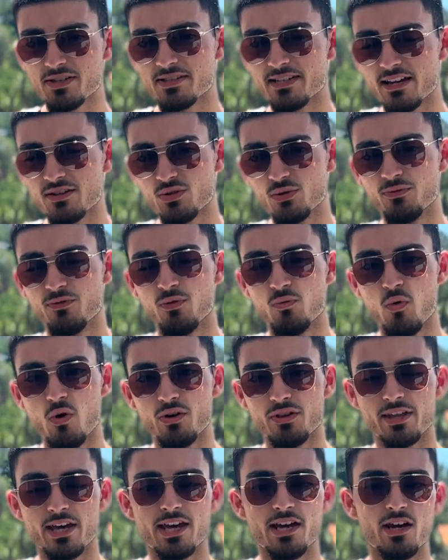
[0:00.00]
settle for
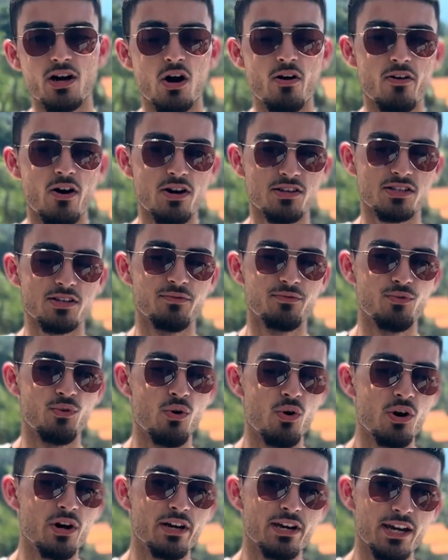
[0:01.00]
what they are asking
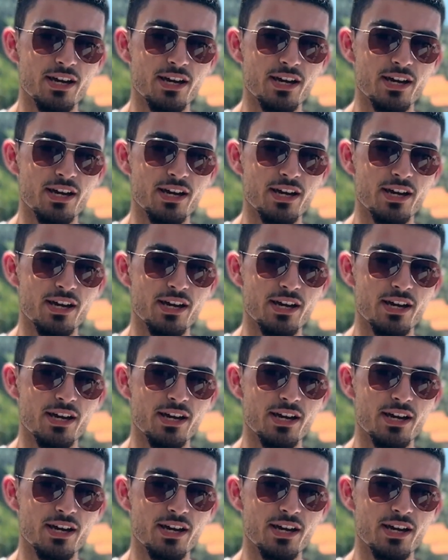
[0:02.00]
for.